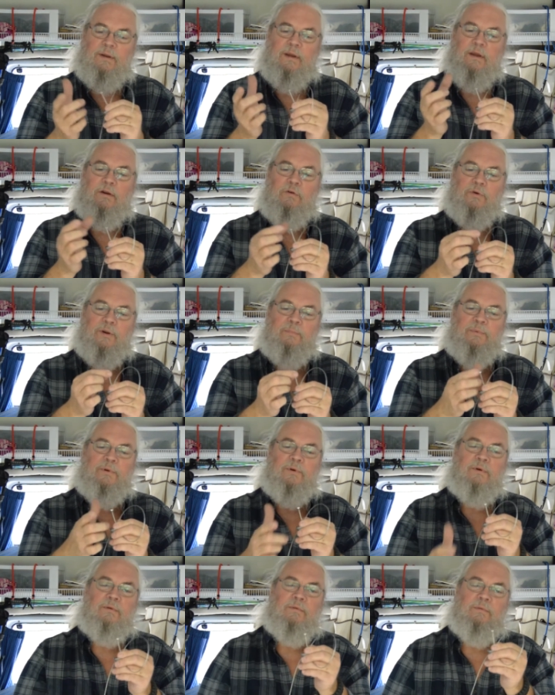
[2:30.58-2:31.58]
and crimp
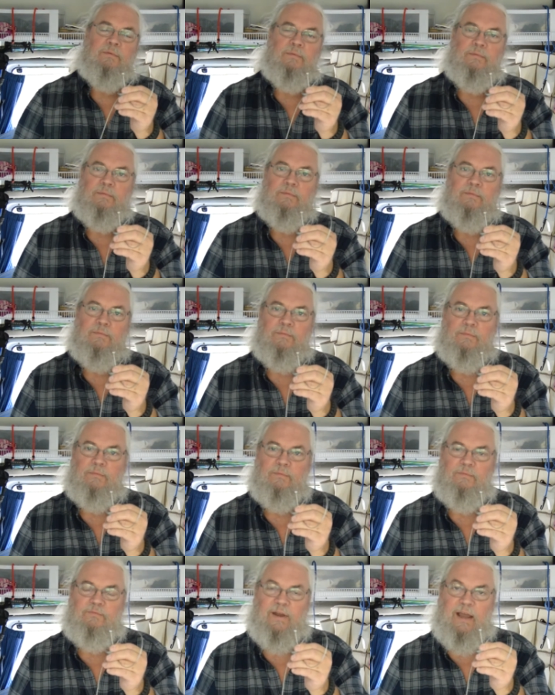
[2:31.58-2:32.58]
your
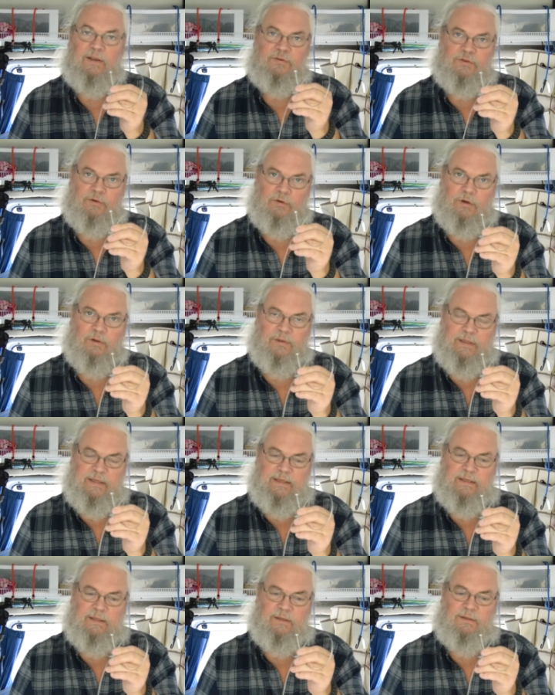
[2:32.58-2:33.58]
fastener on
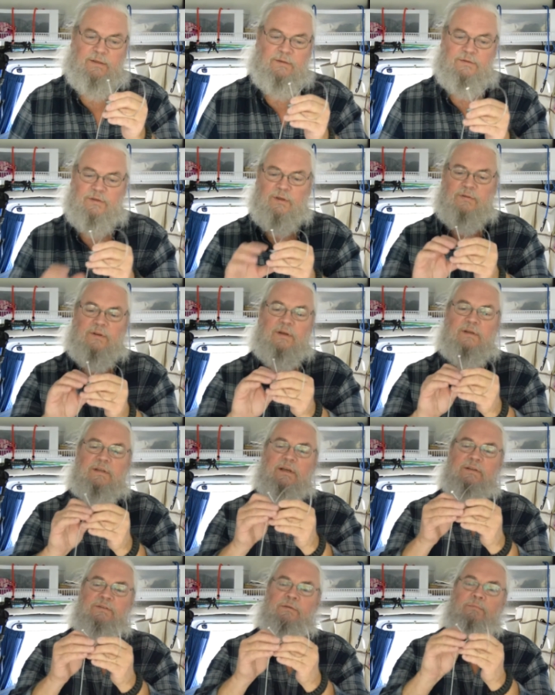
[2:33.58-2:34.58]
the end so that it
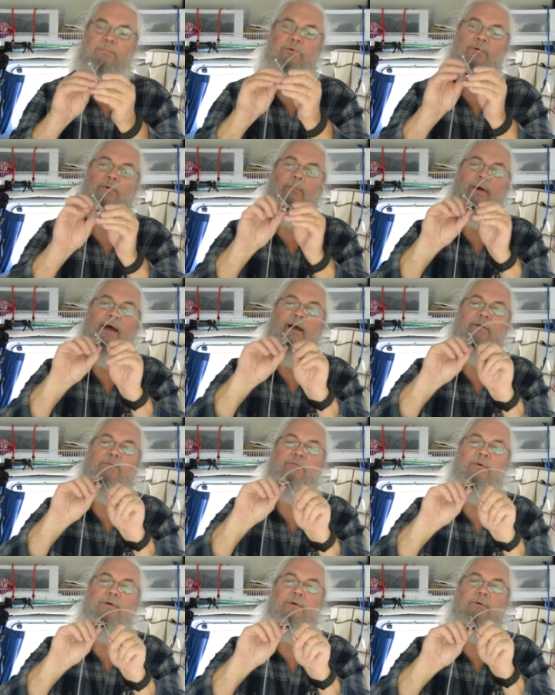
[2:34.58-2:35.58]
doesn't pull back
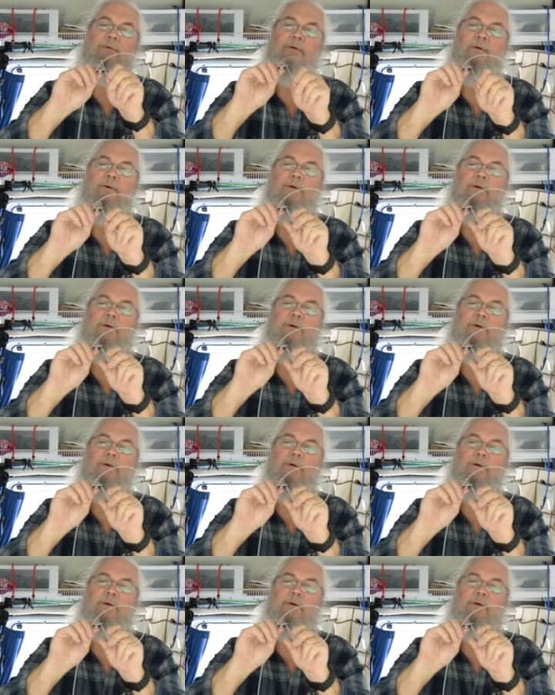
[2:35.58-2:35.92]
through.